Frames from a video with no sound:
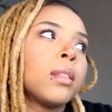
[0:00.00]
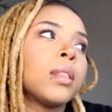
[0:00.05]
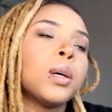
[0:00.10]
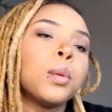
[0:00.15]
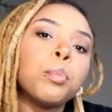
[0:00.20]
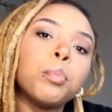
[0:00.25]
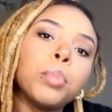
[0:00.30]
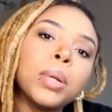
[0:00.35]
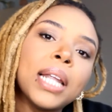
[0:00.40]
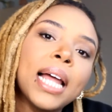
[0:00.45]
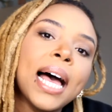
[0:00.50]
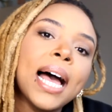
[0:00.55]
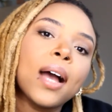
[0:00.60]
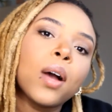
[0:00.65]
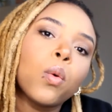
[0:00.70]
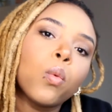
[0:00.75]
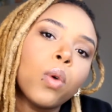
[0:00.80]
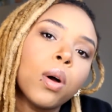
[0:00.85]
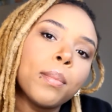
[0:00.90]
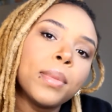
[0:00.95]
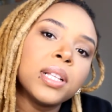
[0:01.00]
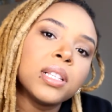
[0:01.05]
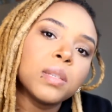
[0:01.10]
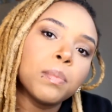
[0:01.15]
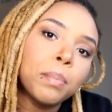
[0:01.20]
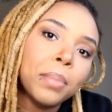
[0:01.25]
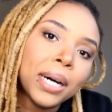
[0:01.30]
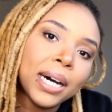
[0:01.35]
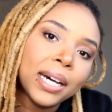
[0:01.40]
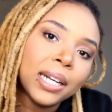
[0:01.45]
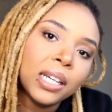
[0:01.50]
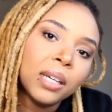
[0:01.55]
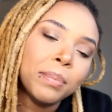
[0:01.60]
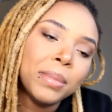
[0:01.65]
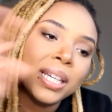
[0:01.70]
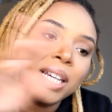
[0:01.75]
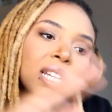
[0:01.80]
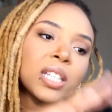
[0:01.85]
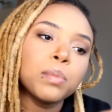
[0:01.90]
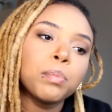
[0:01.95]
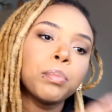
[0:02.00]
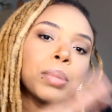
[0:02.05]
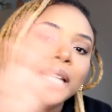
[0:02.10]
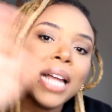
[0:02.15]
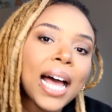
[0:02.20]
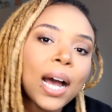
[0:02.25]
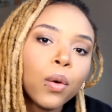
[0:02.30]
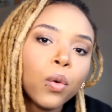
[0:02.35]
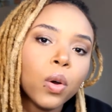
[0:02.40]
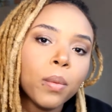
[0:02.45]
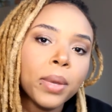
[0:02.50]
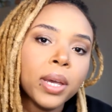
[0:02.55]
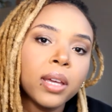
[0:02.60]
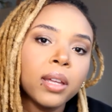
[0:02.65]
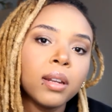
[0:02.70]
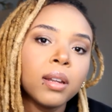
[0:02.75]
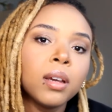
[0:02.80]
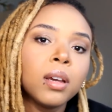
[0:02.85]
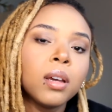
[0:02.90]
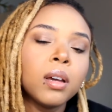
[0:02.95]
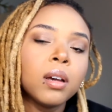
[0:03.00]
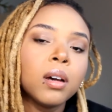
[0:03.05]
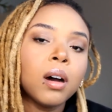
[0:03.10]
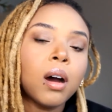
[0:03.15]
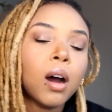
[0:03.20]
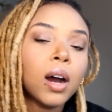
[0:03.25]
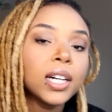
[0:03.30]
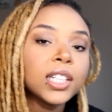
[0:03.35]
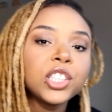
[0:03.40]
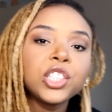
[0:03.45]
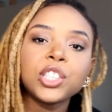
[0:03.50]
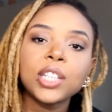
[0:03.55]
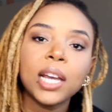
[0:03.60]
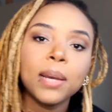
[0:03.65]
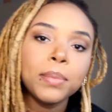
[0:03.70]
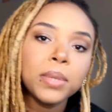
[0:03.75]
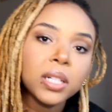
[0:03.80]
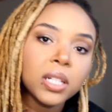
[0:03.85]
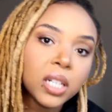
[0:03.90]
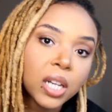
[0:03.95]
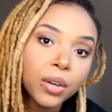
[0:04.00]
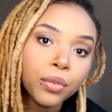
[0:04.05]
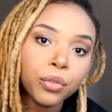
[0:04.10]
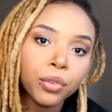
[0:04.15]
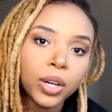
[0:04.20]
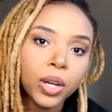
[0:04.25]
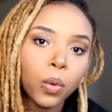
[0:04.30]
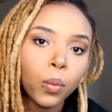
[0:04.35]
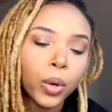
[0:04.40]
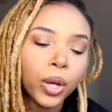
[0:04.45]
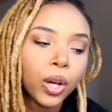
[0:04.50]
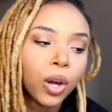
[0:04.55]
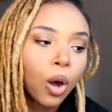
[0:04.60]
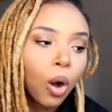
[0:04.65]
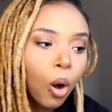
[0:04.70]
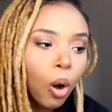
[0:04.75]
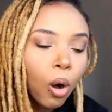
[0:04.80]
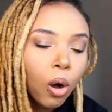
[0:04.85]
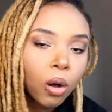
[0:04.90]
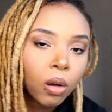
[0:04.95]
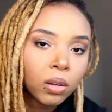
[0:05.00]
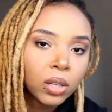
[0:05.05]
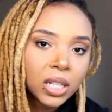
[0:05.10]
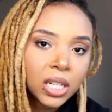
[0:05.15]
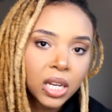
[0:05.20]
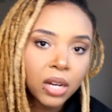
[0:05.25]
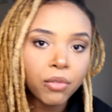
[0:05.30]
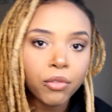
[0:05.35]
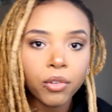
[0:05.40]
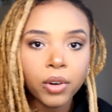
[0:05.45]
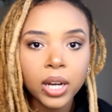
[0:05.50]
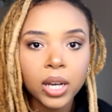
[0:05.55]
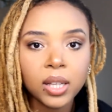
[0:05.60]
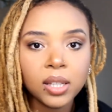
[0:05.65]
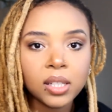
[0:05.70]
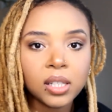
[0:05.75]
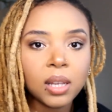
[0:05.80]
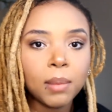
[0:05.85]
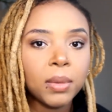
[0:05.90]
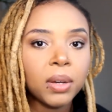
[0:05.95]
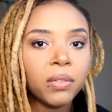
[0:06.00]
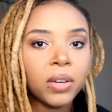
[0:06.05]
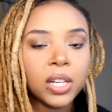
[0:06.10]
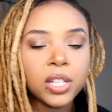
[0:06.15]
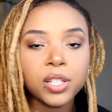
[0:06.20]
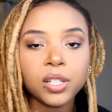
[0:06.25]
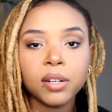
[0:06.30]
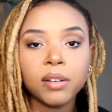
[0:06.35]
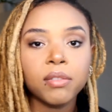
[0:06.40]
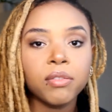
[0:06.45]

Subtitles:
the black woman's body, because black women are shaped different. We're all different. Some of us are